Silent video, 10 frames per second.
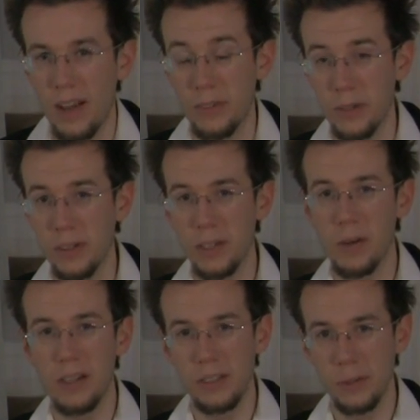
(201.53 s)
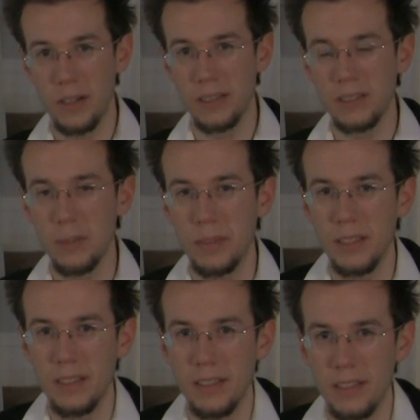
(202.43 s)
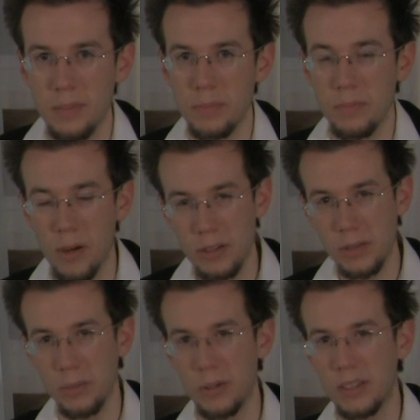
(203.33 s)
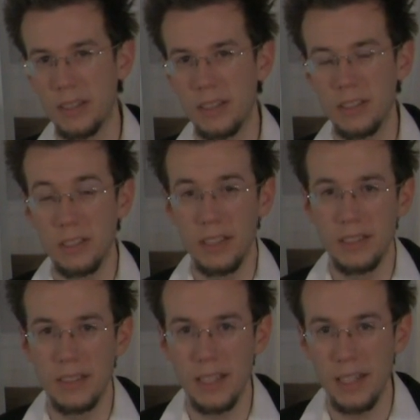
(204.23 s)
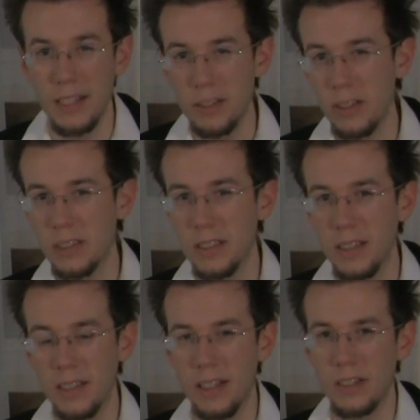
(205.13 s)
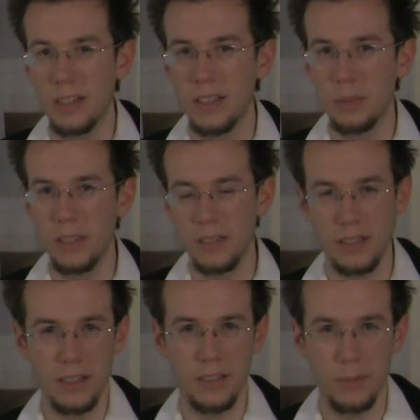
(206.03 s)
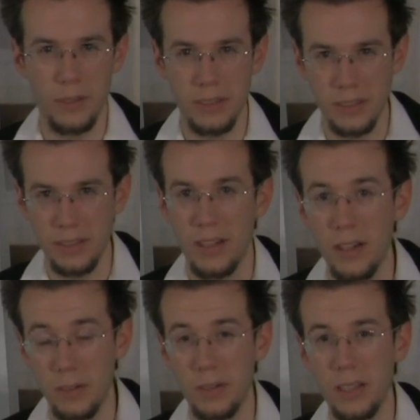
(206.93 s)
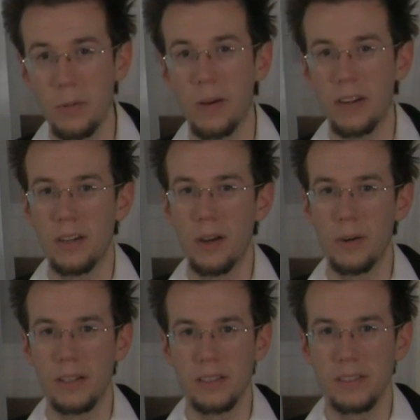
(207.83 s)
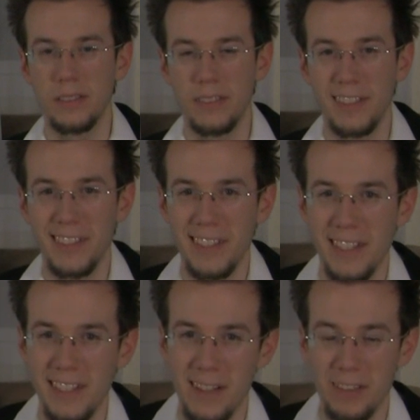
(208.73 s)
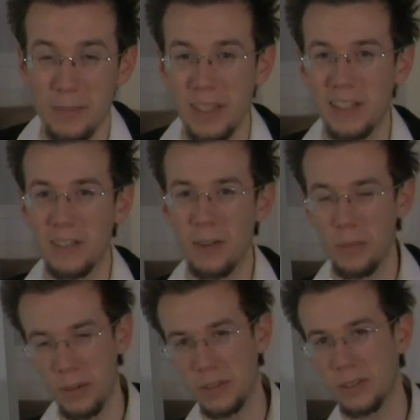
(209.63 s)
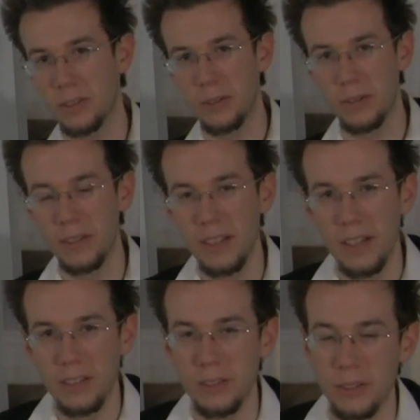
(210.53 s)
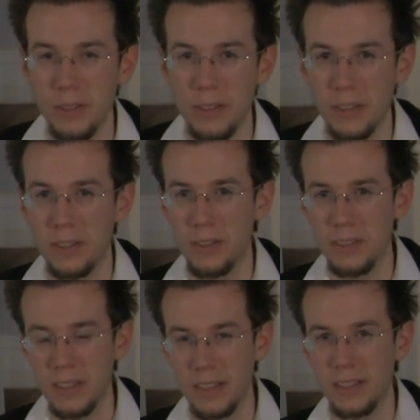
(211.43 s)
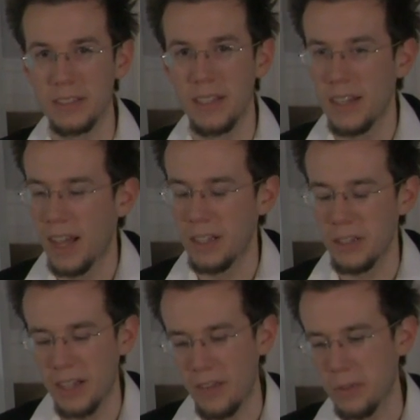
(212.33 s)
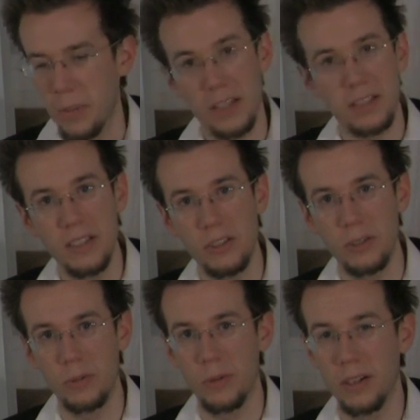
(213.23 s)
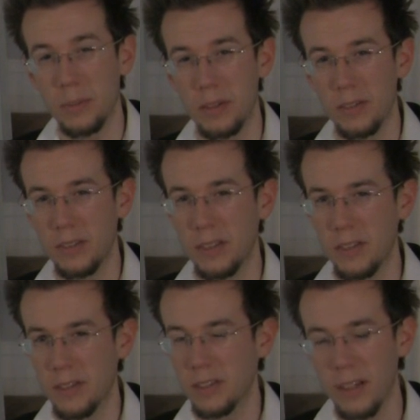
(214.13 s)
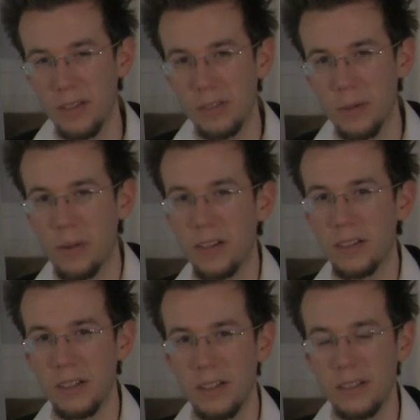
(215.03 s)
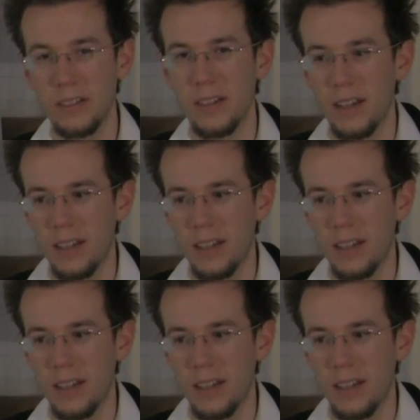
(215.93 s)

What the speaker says: If you really want to do well in something, the most important thing is you need to take an interest in it, and you need to be excited about it and really want to know it. You have to make it your own personal goal to learn those things. And you can have the best teacher in the world, but if you yourself don't want to learn,